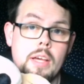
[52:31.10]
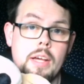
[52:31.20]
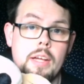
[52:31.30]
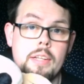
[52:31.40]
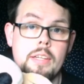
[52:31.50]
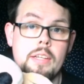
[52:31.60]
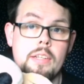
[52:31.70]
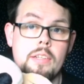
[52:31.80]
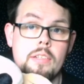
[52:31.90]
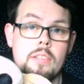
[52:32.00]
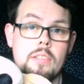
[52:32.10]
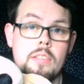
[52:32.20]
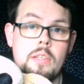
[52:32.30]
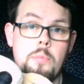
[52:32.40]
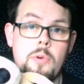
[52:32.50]
and then
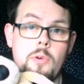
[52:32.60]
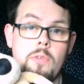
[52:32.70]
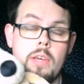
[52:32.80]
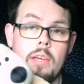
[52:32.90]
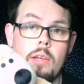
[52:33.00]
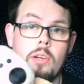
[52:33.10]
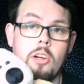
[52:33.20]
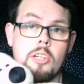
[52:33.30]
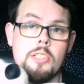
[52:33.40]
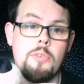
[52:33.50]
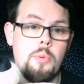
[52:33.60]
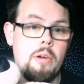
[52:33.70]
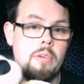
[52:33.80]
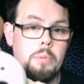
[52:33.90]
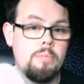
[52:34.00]
the movie Curse of the
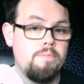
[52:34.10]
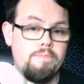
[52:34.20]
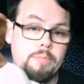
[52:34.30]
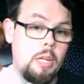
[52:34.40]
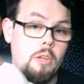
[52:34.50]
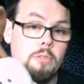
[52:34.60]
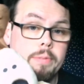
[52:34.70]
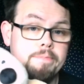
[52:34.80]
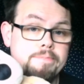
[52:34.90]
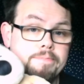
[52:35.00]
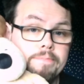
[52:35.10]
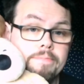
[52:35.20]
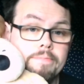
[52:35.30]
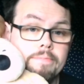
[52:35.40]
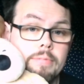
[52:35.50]
Were-Rabbit, I loved,
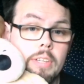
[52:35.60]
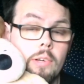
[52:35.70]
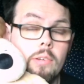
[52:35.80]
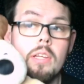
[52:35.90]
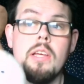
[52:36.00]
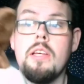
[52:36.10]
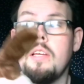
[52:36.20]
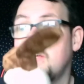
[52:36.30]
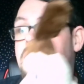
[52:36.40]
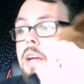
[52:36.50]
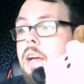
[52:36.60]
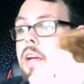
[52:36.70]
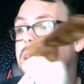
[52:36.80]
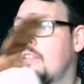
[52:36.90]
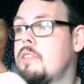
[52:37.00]
you know,
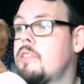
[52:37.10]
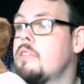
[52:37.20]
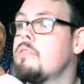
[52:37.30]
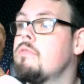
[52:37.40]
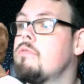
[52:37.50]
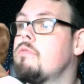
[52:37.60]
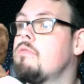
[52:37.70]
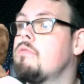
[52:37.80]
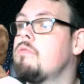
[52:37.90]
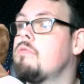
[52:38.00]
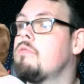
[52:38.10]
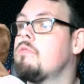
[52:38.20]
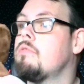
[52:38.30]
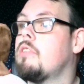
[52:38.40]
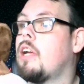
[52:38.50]
and
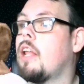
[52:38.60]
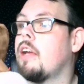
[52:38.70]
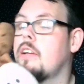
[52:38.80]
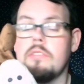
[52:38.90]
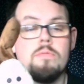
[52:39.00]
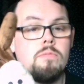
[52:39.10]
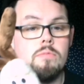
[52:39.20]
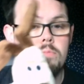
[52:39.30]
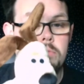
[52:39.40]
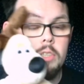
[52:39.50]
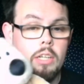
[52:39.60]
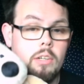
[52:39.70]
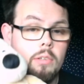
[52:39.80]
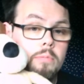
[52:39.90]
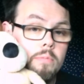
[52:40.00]
I like
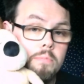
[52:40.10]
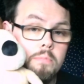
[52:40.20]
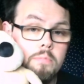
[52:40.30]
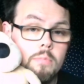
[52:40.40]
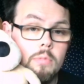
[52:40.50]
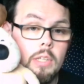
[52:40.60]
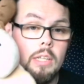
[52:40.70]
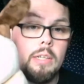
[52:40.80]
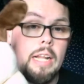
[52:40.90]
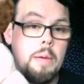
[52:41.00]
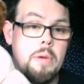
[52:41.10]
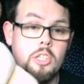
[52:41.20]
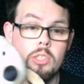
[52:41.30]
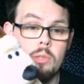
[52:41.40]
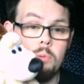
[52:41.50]
their
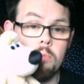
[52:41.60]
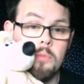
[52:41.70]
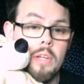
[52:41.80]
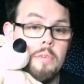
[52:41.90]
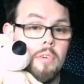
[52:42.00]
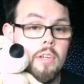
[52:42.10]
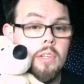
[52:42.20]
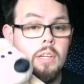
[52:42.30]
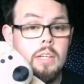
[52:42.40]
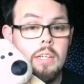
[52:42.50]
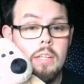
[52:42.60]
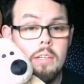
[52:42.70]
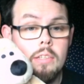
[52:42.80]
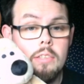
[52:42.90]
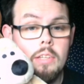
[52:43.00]
claymation or whatever
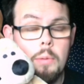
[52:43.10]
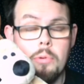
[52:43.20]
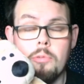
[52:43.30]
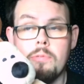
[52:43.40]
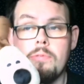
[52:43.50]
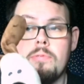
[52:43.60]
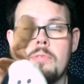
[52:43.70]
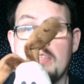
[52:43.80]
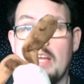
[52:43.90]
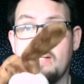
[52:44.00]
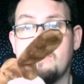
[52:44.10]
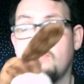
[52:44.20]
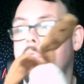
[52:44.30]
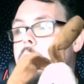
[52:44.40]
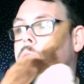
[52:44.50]
type of thing that
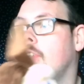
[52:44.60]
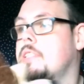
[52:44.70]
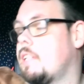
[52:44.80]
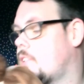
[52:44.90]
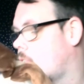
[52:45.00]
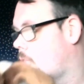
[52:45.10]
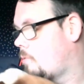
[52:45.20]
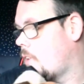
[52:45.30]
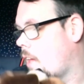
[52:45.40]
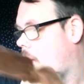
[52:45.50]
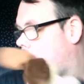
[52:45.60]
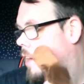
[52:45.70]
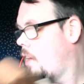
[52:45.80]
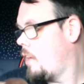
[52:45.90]
they do, in the sense of, like,